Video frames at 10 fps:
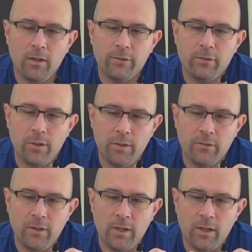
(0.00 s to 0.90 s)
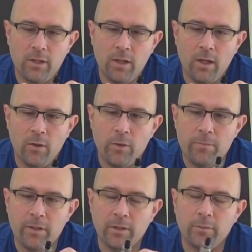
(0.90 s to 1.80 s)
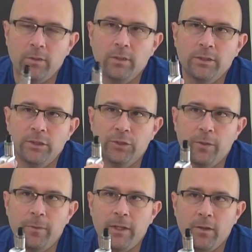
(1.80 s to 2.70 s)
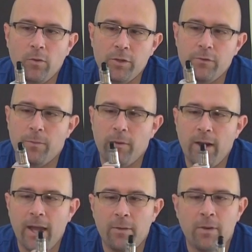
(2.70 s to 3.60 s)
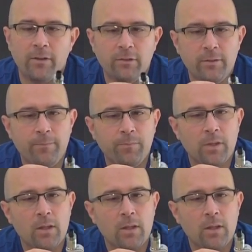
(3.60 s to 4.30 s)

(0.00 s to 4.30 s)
also known as a rebuildable dripping or dripper atomizer.